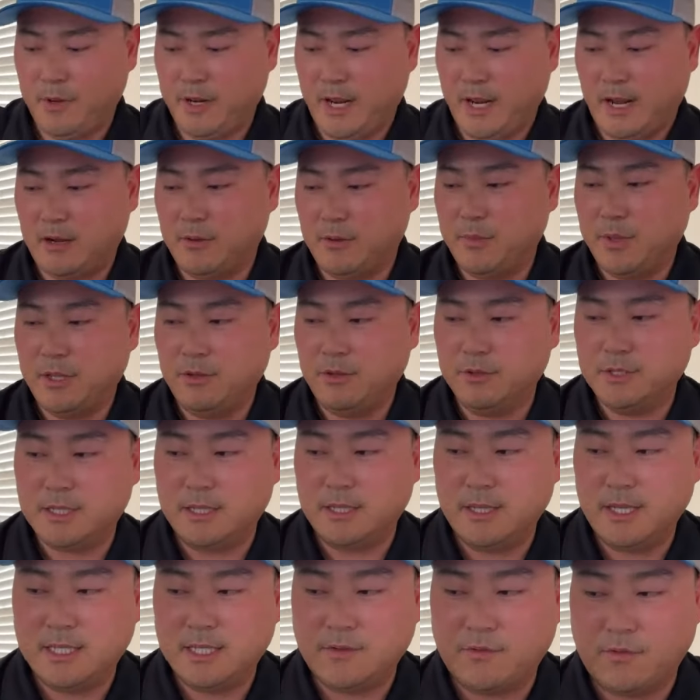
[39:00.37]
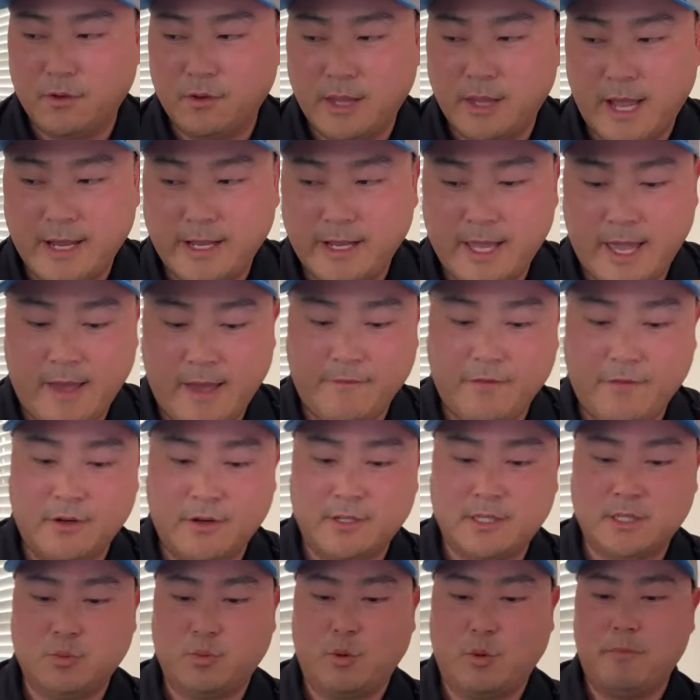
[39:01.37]
I'm gonna be using this for like
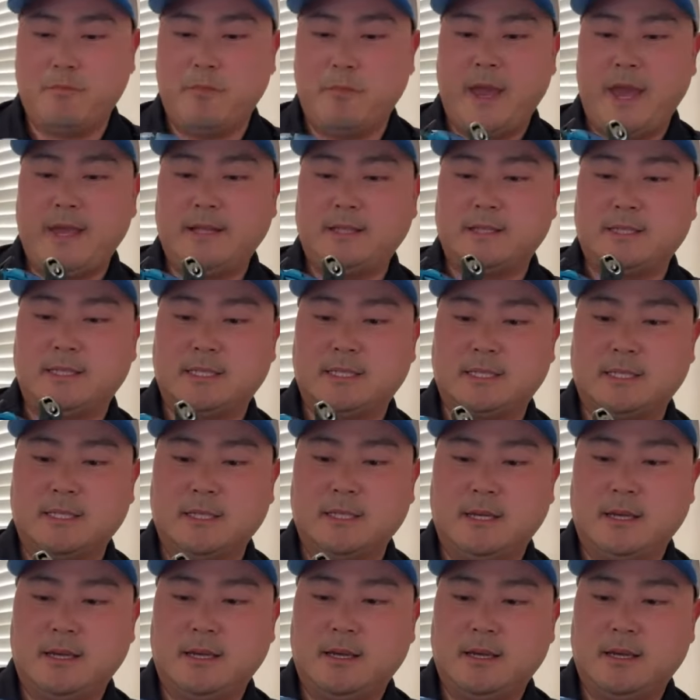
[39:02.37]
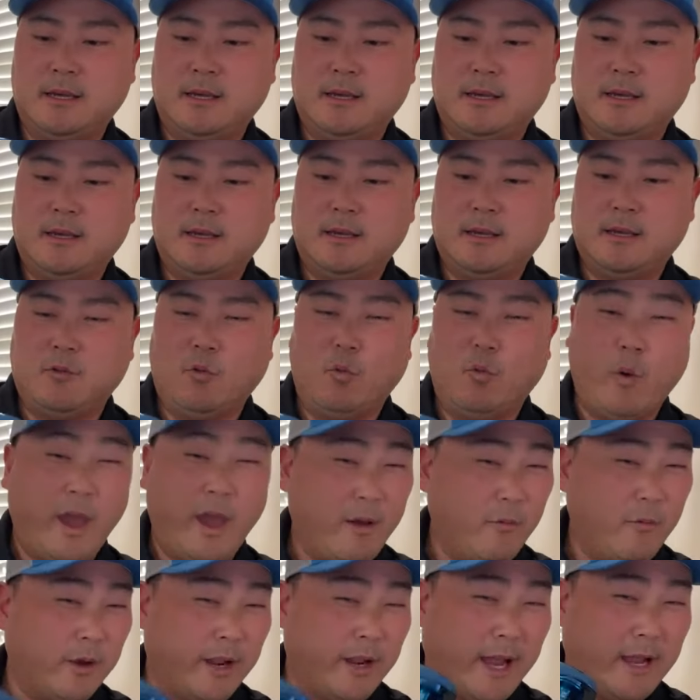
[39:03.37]
heavier swim baits.
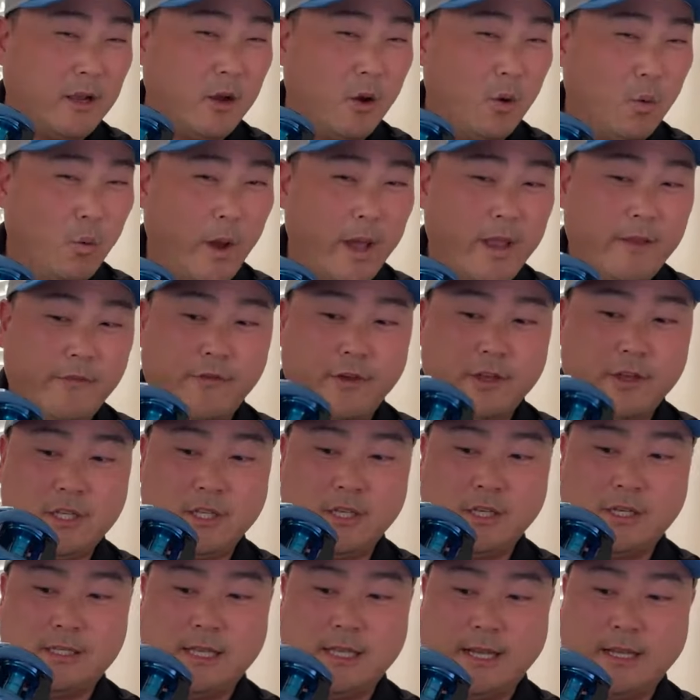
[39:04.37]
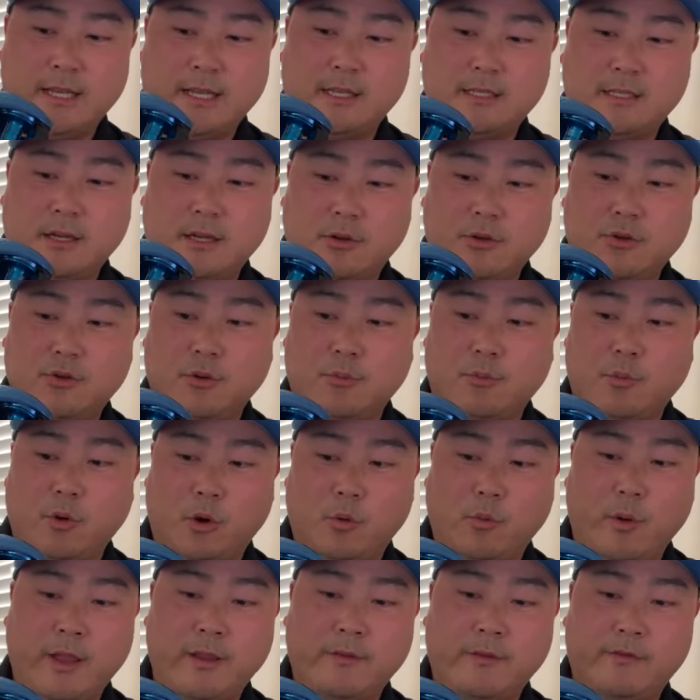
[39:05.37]
When I go wade fishing, because I need to start doing
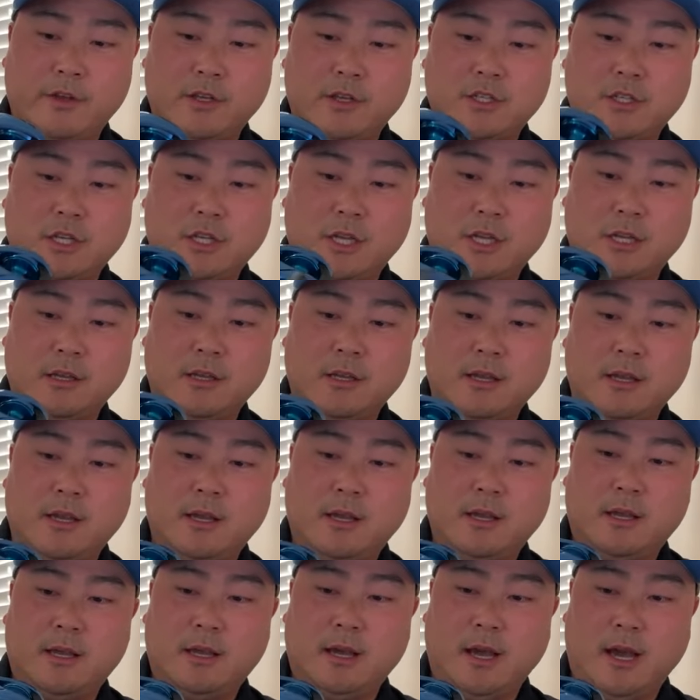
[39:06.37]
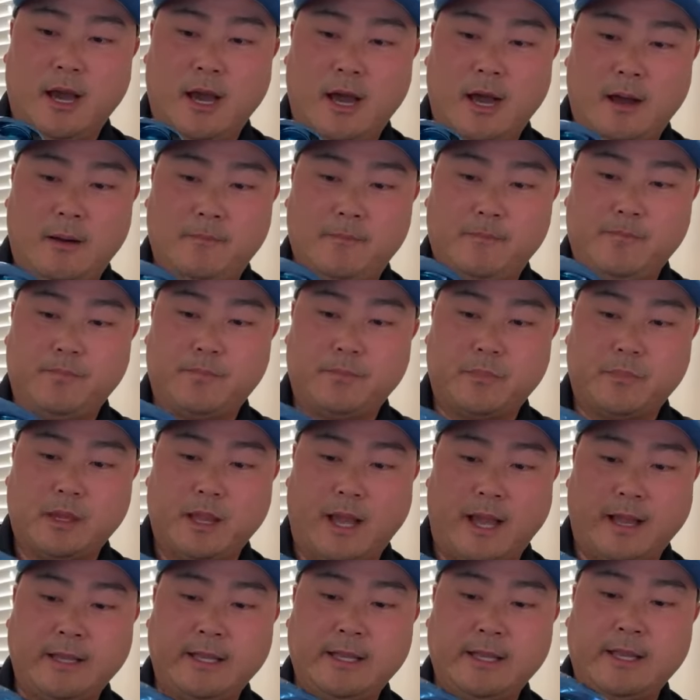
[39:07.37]
more wade fishing. I
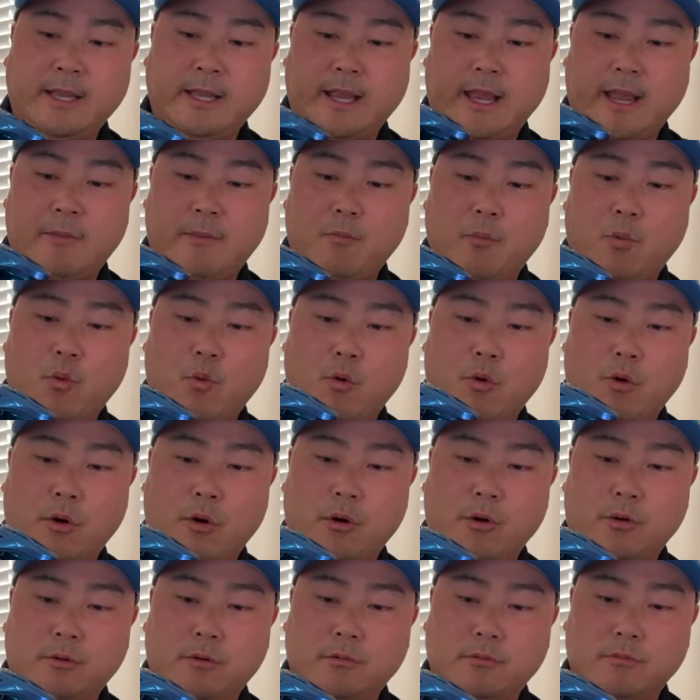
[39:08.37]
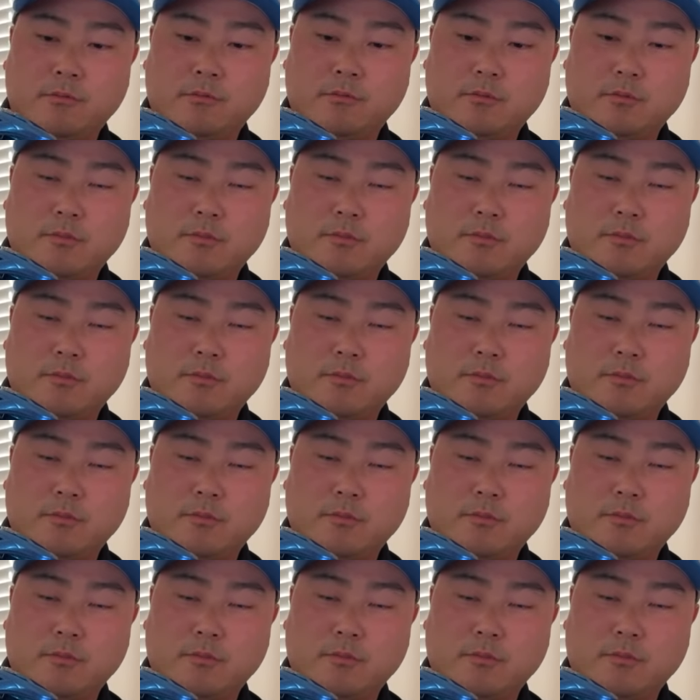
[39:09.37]
needed a more